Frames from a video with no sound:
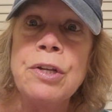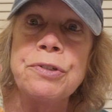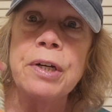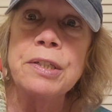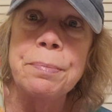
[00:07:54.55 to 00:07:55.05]

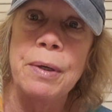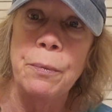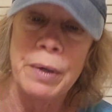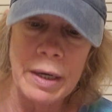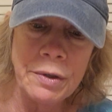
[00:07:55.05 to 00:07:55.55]
Trust me,
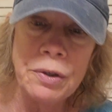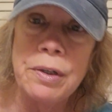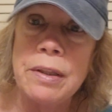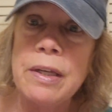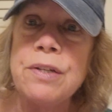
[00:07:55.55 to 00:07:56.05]
when I
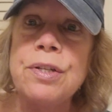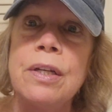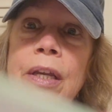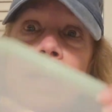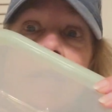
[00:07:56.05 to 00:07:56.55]
cook this
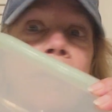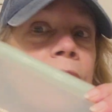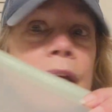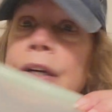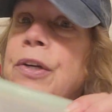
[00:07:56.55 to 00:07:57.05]
in
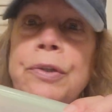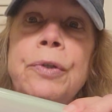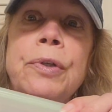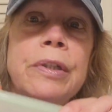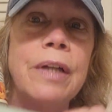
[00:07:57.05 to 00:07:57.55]
here,
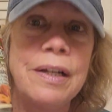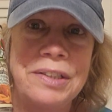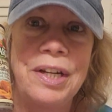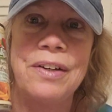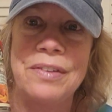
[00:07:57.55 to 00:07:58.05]
you could
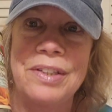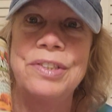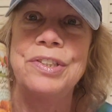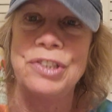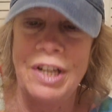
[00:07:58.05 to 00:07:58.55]
not tell
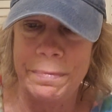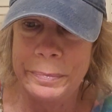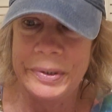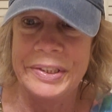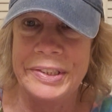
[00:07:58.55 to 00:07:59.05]
this is Chef
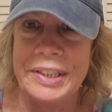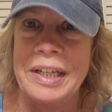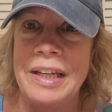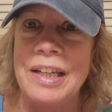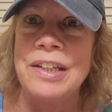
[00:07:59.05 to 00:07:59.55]

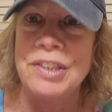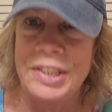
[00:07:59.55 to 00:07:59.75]
Boyardee. It's